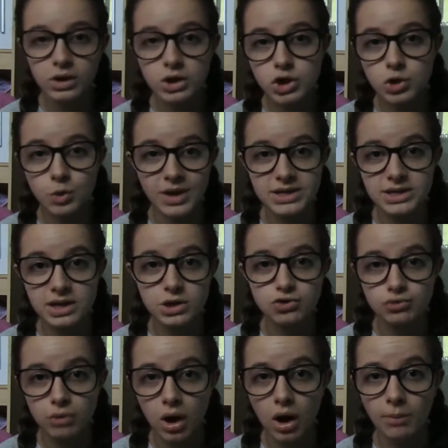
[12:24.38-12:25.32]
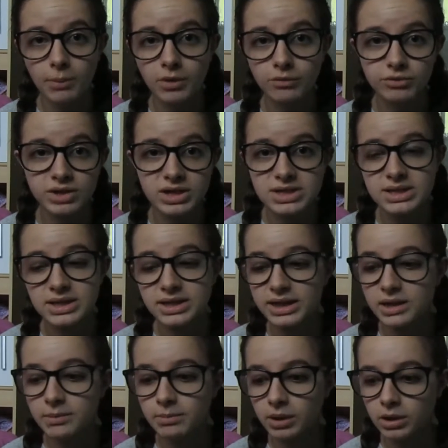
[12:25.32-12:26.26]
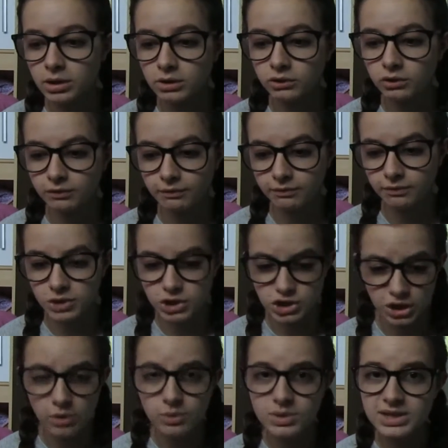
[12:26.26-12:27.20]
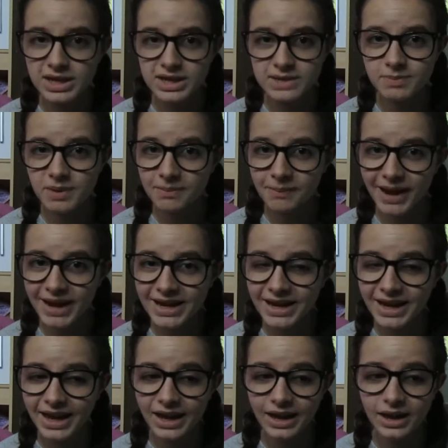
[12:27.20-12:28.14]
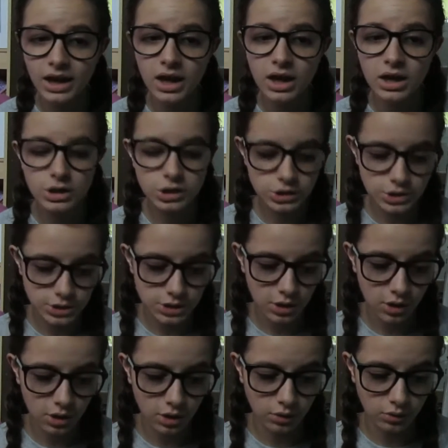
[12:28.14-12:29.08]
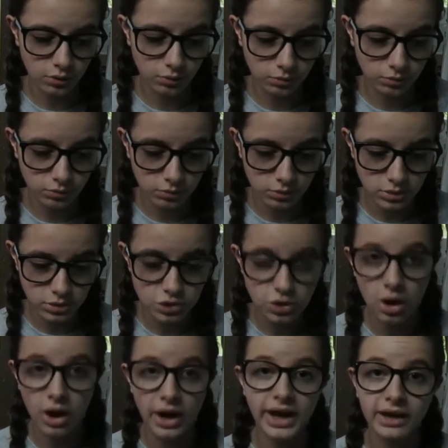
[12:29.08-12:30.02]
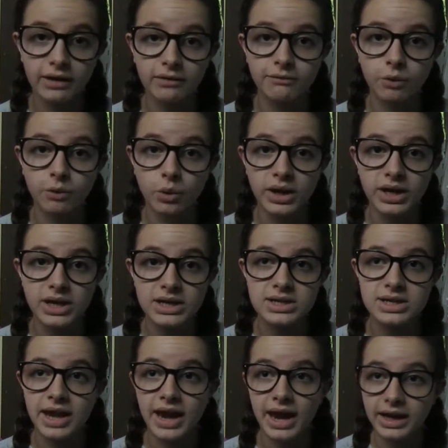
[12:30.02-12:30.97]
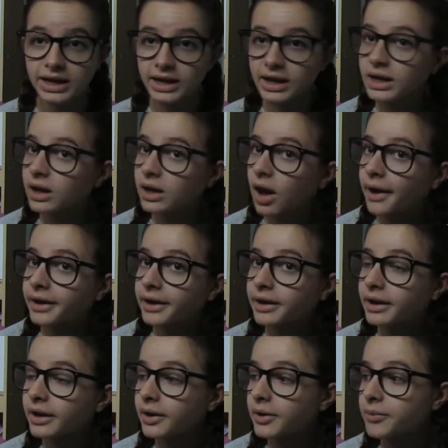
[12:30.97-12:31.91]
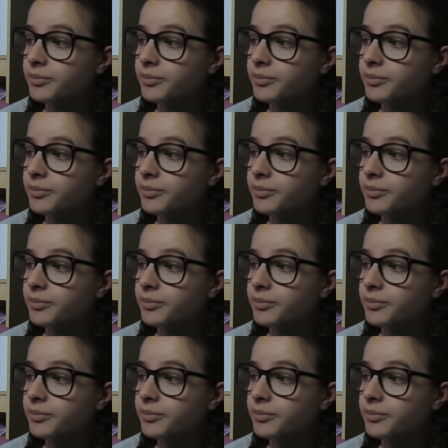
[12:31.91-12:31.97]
Twitter drama recently because of jokes he's been making, so try and avoid any like